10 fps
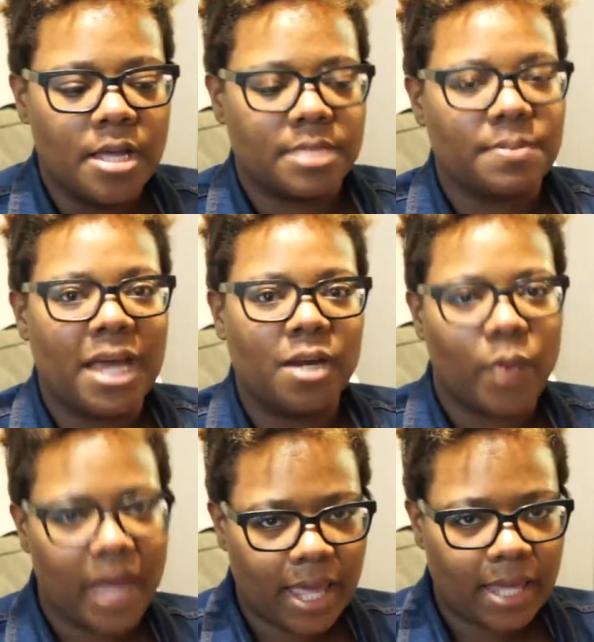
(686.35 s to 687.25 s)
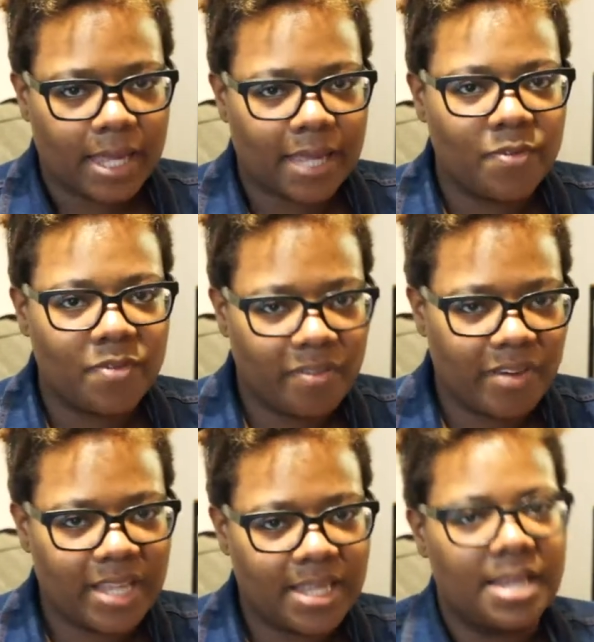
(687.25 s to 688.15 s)
some kind of way like if you've ever
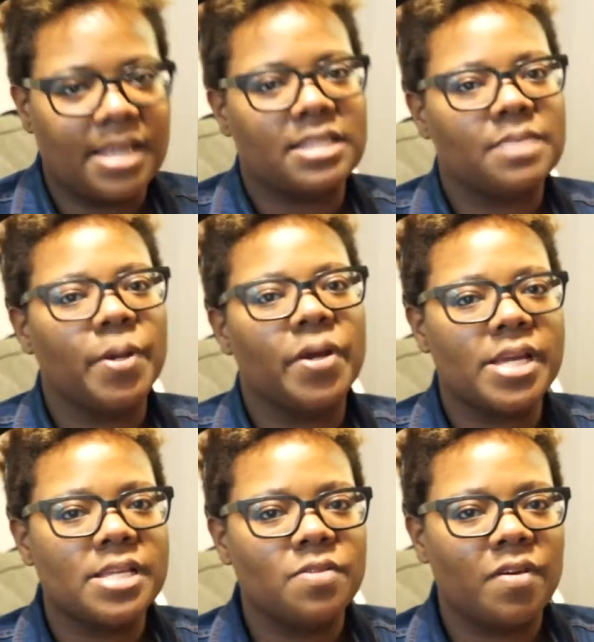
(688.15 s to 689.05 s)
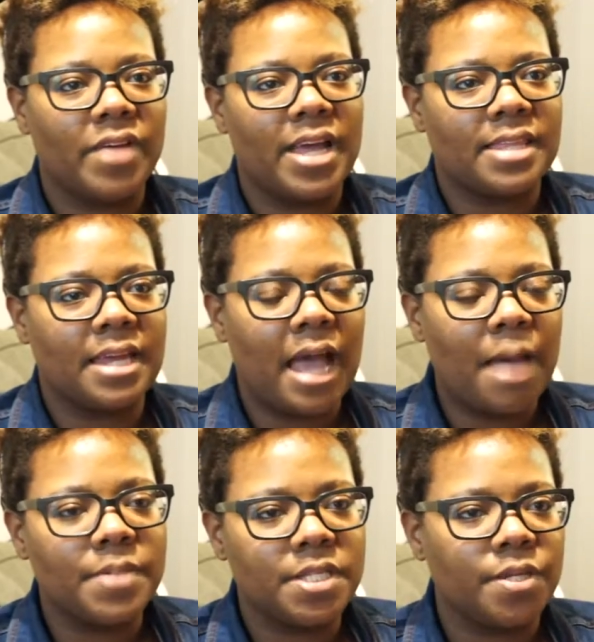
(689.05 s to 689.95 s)
had that experience you ever had that
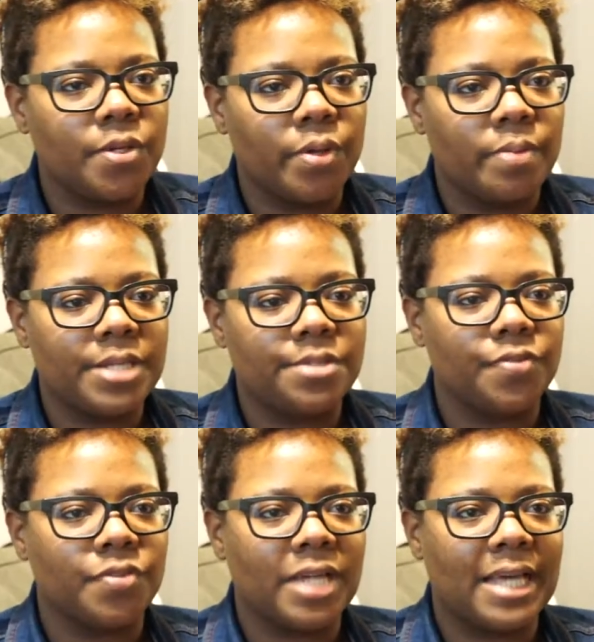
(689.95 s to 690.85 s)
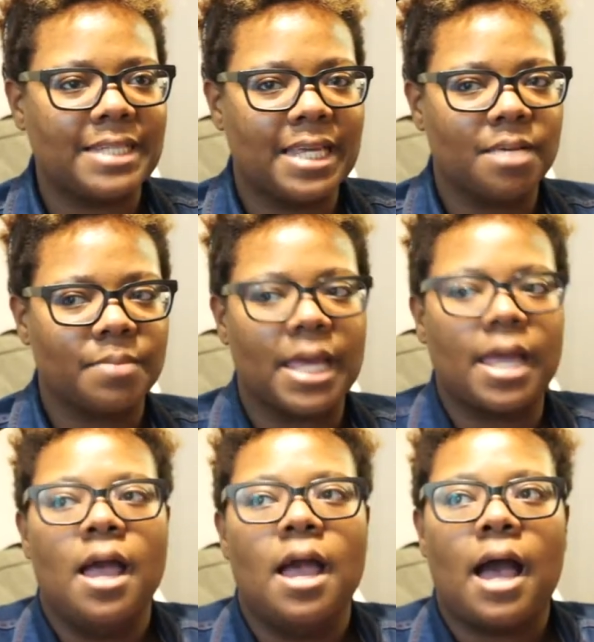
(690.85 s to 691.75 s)
happen to you it makes you feel like damn
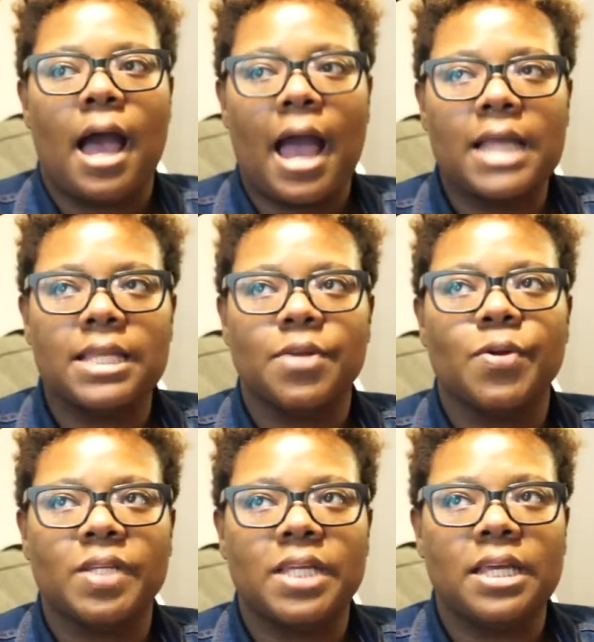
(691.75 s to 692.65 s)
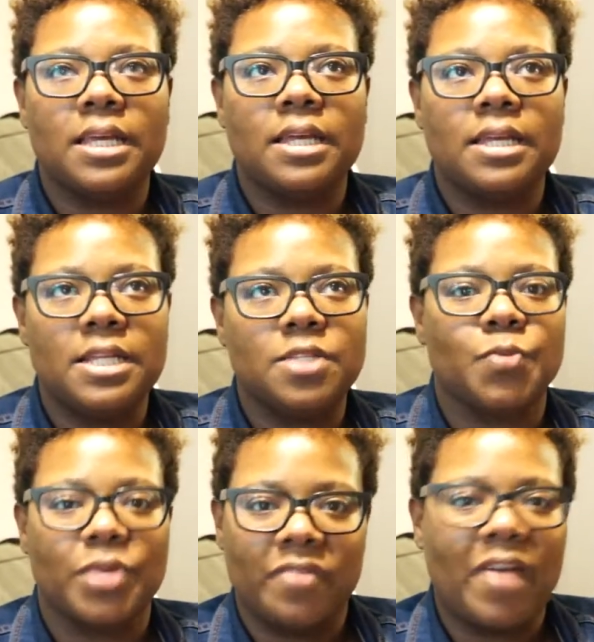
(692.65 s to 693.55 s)
like I literally need to
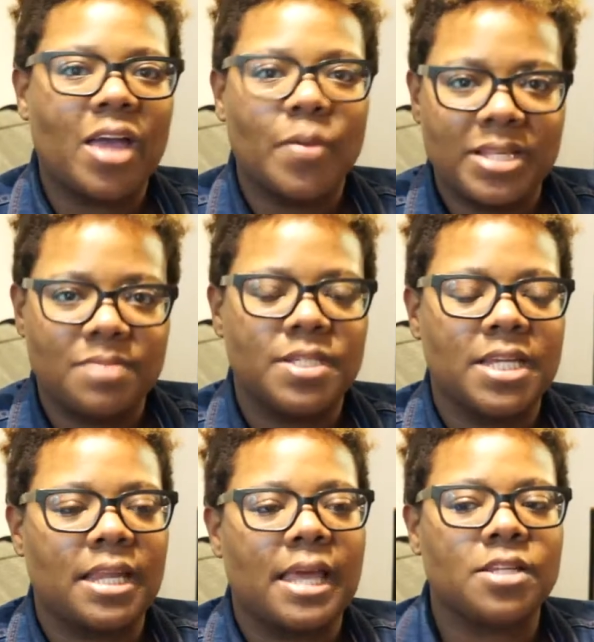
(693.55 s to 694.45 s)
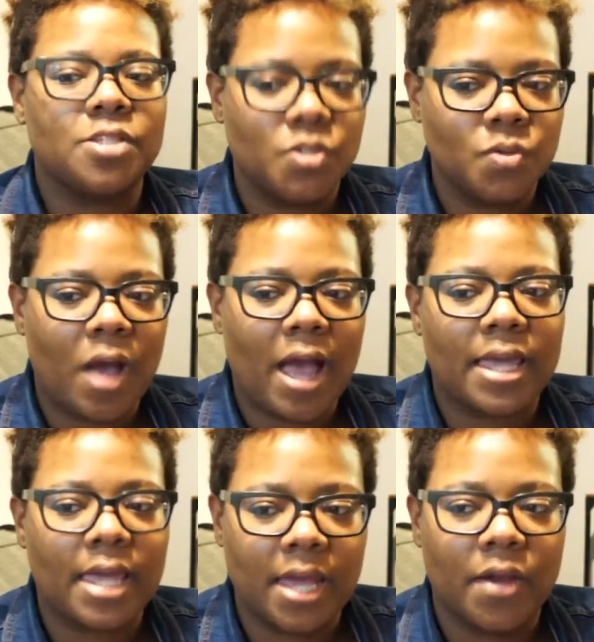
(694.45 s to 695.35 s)
reevaluate some shit like do I
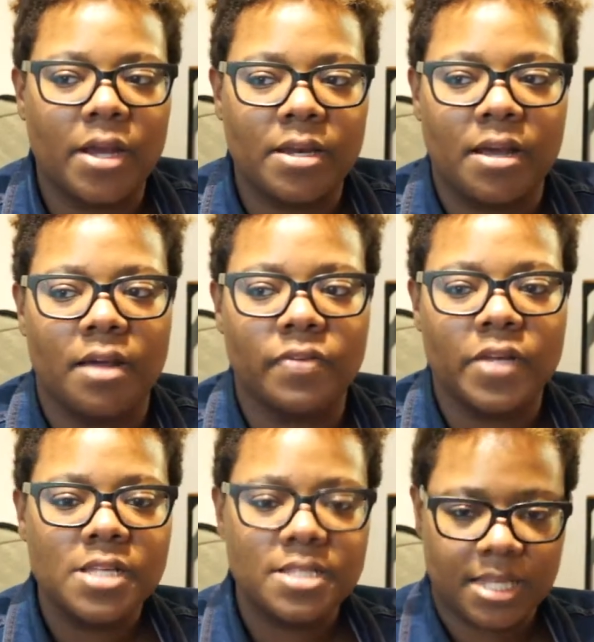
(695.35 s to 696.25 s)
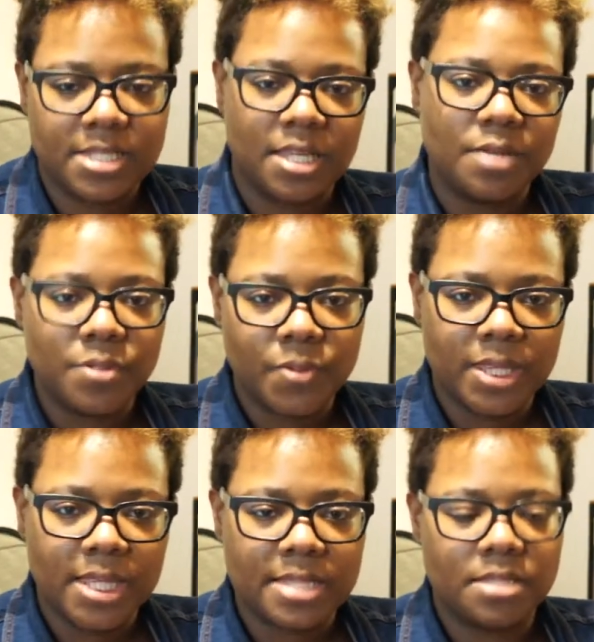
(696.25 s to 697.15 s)
care enough to continue
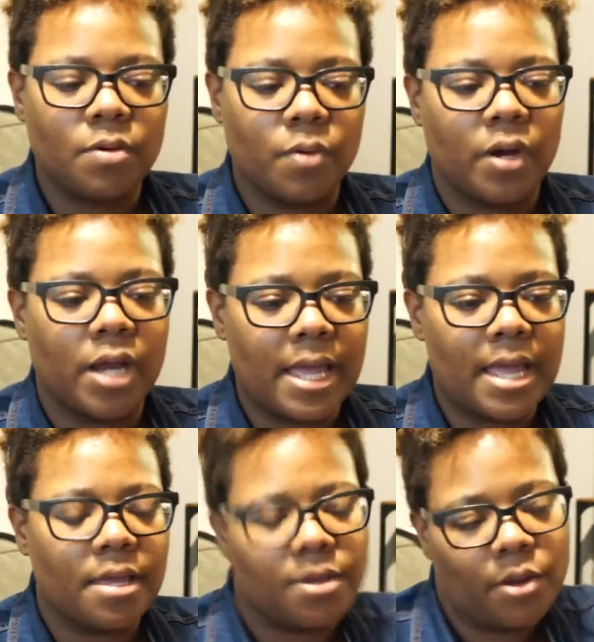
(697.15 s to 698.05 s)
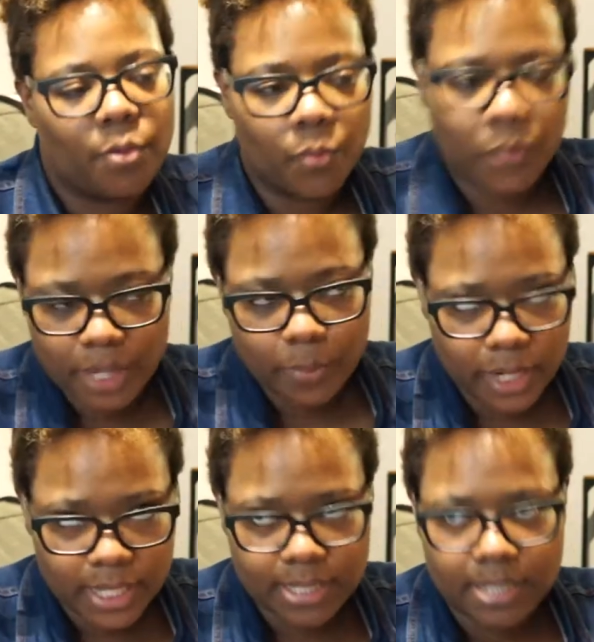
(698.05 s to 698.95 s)
doing this or you know what
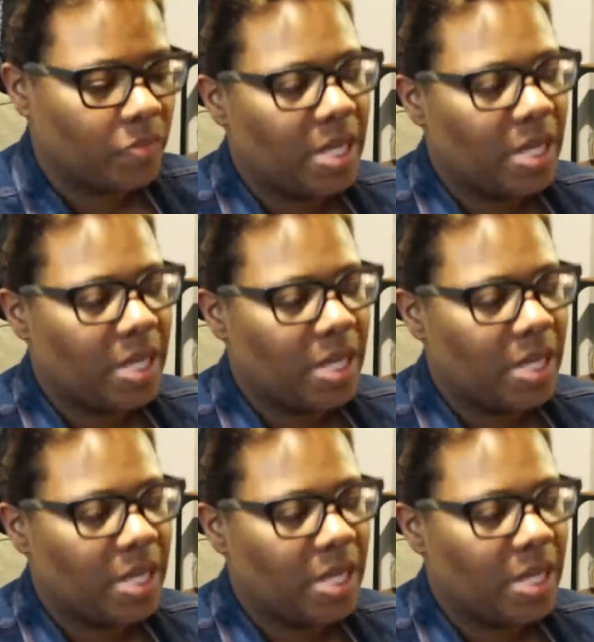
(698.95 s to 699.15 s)
what is it